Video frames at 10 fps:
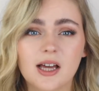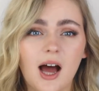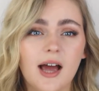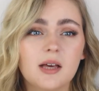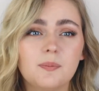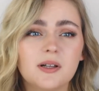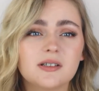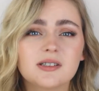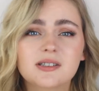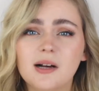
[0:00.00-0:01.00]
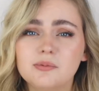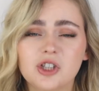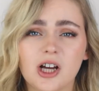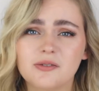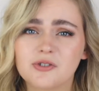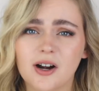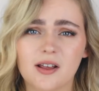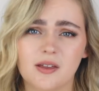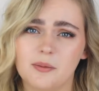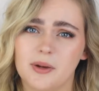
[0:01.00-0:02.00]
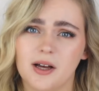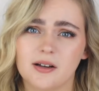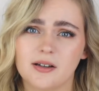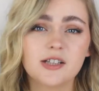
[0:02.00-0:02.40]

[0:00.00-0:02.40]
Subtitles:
I could build a sculpture of Greta Thunberg.